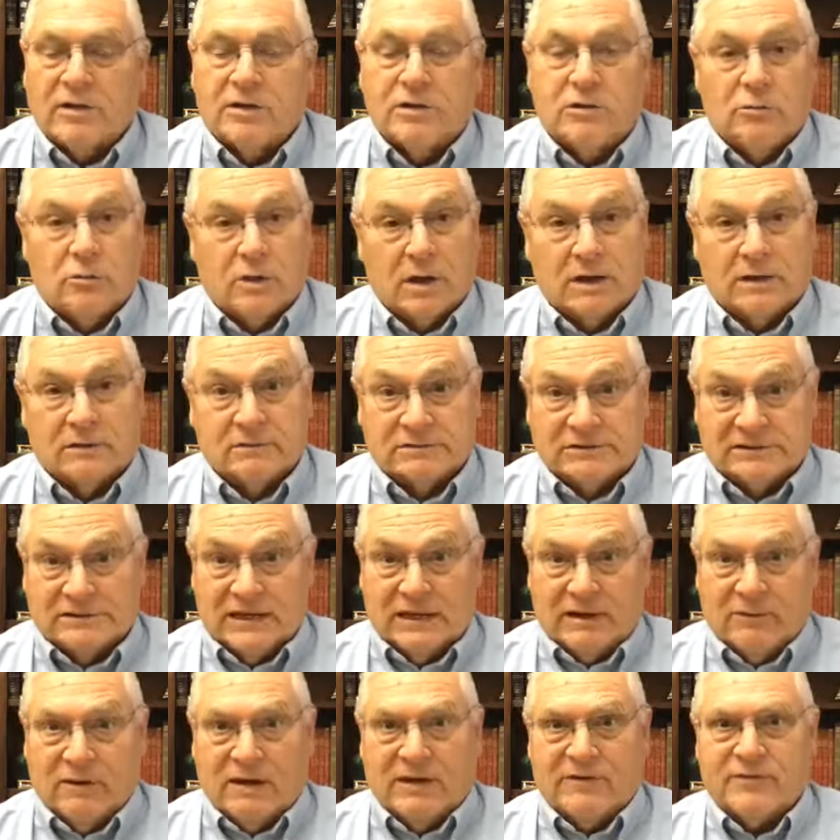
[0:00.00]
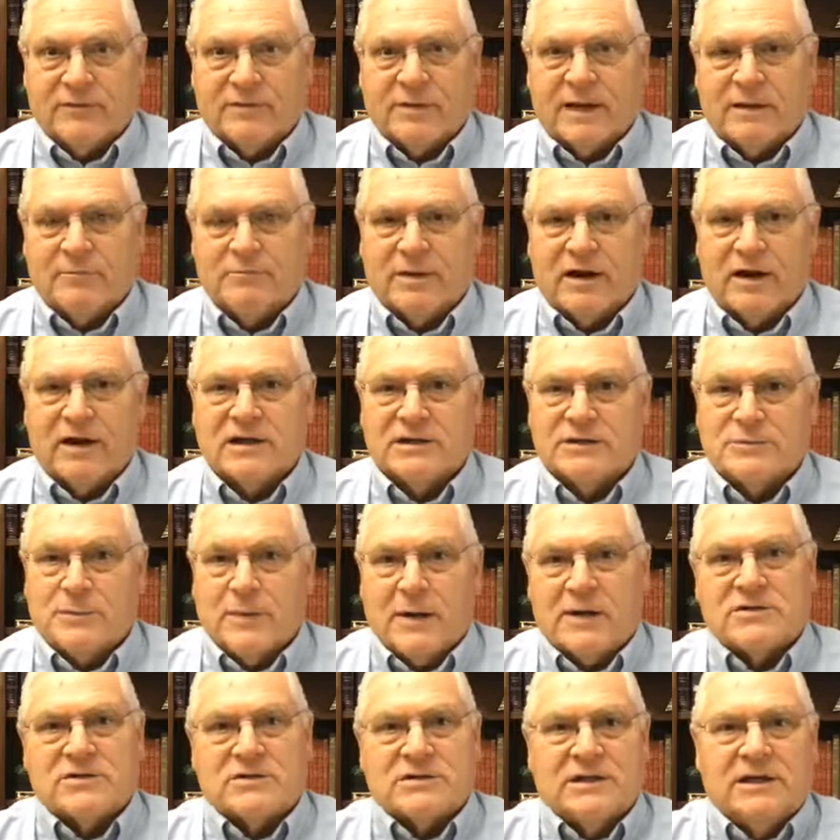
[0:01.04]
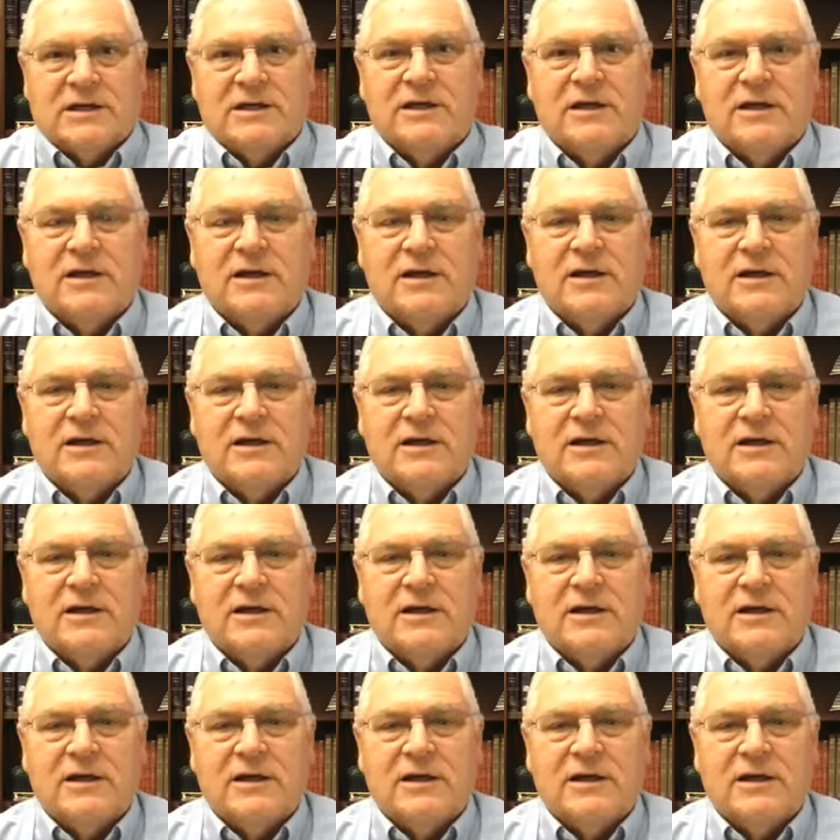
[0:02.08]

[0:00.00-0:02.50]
you want to stay away from that bear, especially